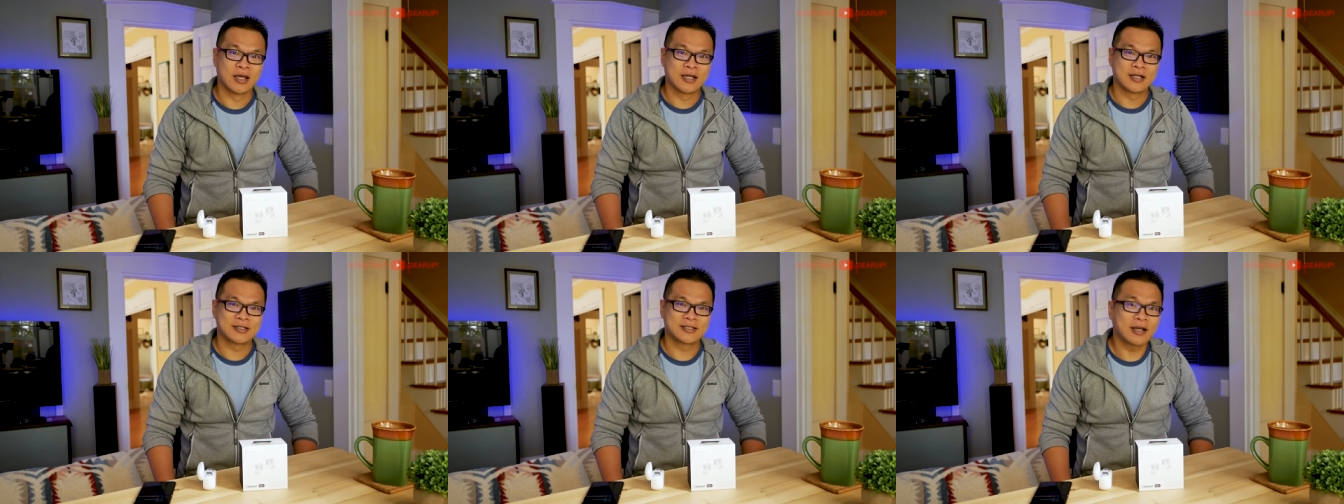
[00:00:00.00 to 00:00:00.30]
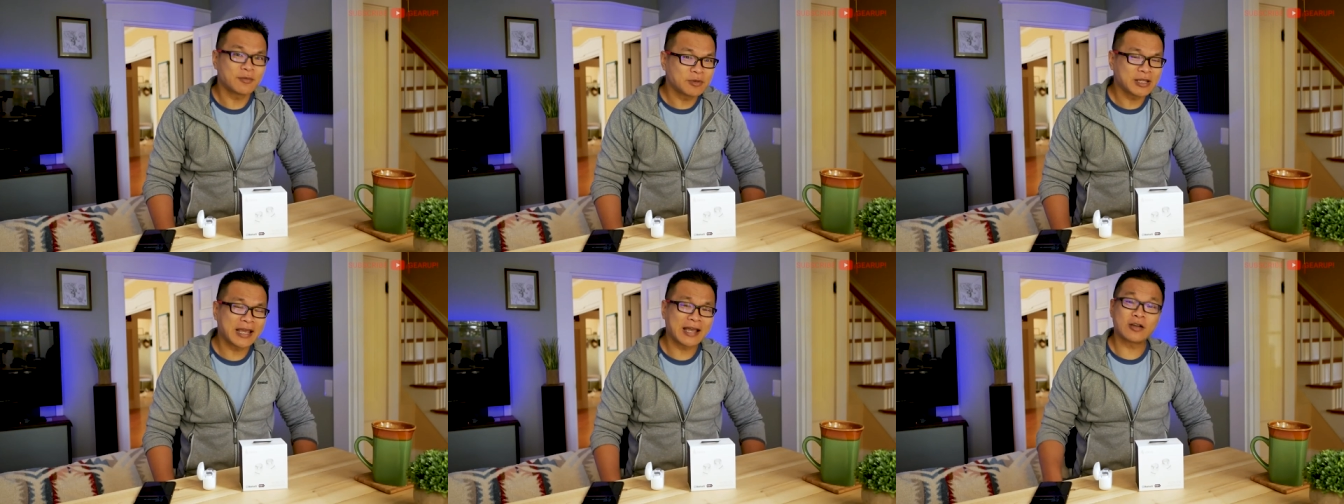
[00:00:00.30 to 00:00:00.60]

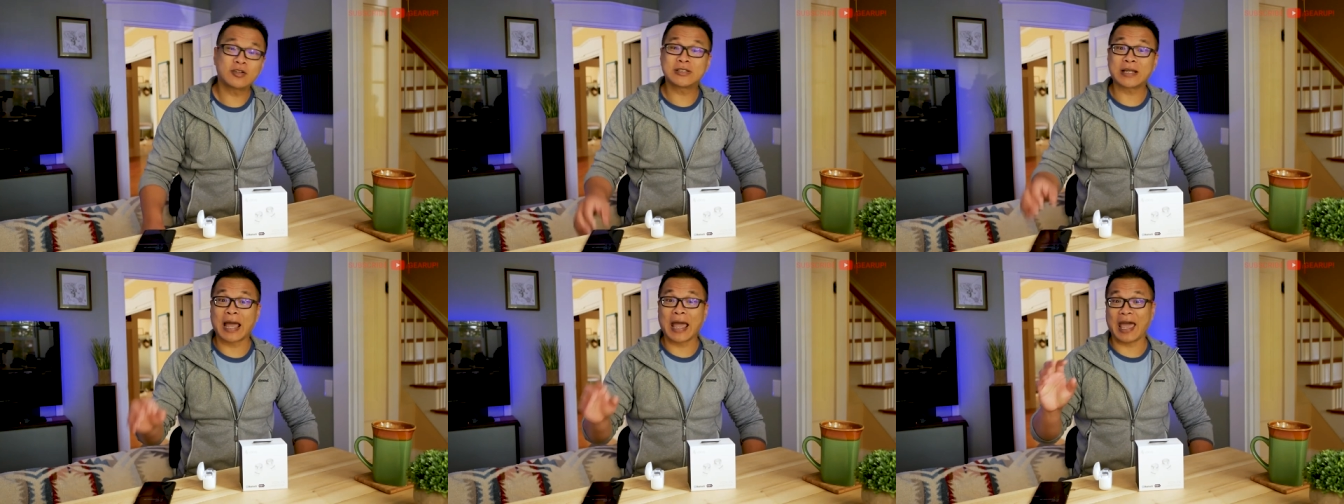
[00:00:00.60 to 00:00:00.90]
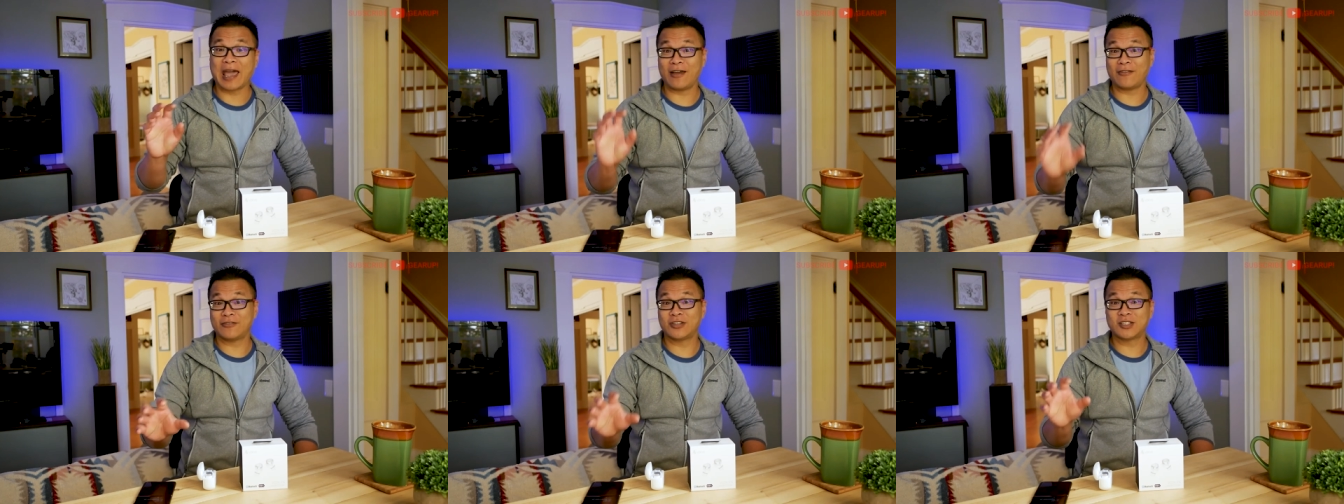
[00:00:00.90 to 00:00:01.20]
Something else I
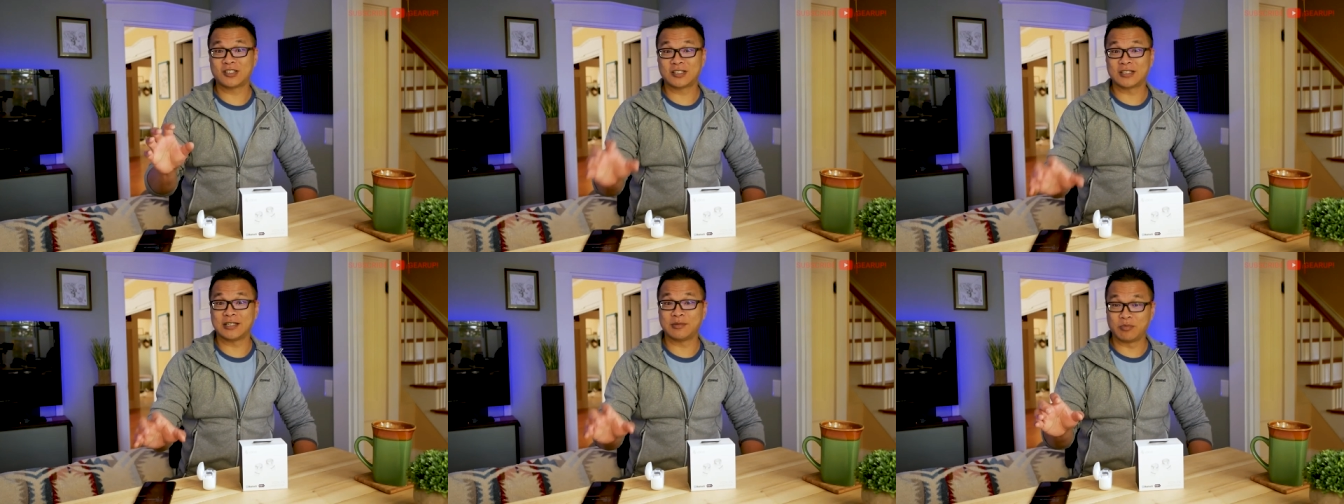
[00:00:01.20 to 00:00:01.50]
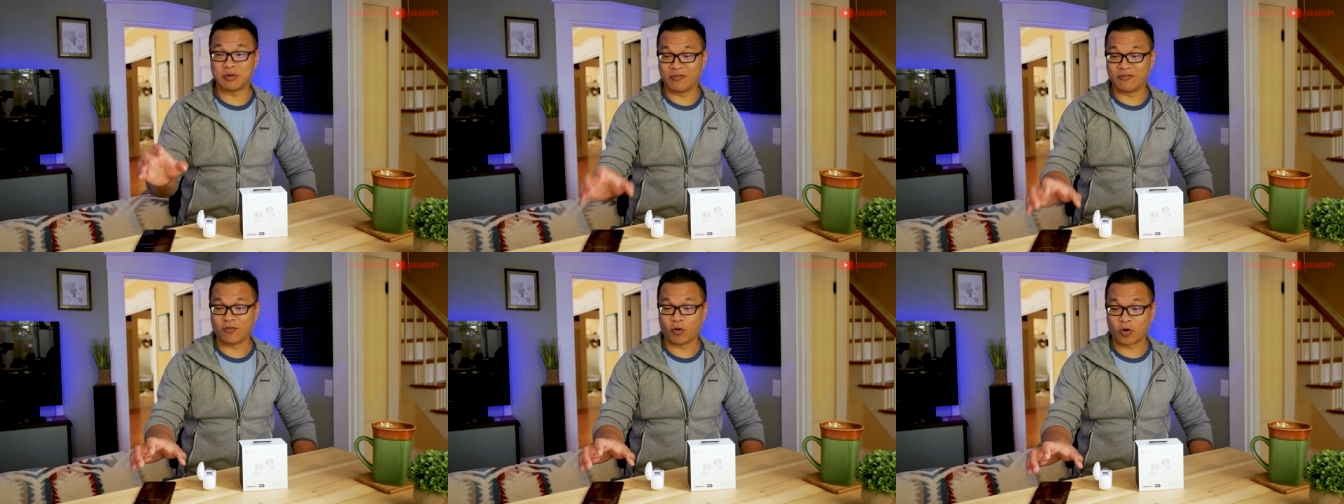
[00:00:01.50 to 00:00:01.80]
haven't seen
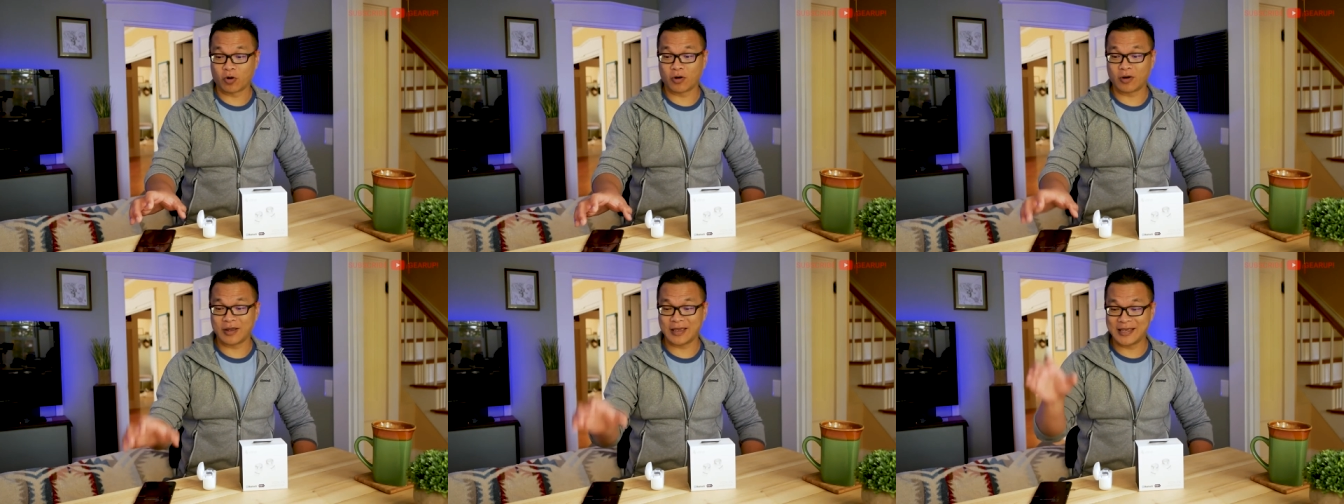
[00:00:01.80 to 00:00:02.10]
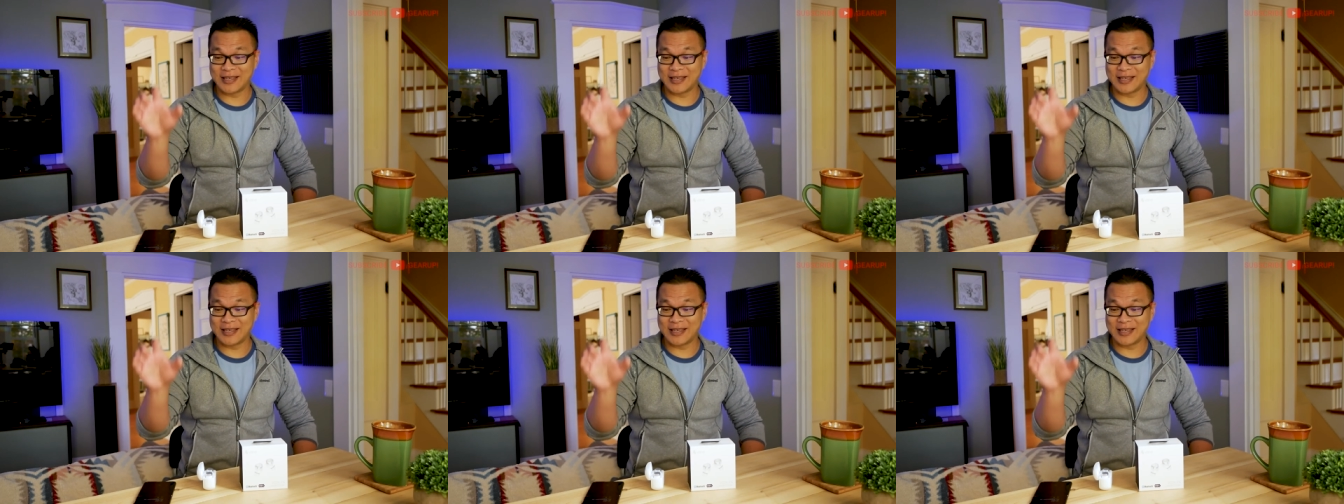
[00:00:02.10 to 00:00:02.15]
before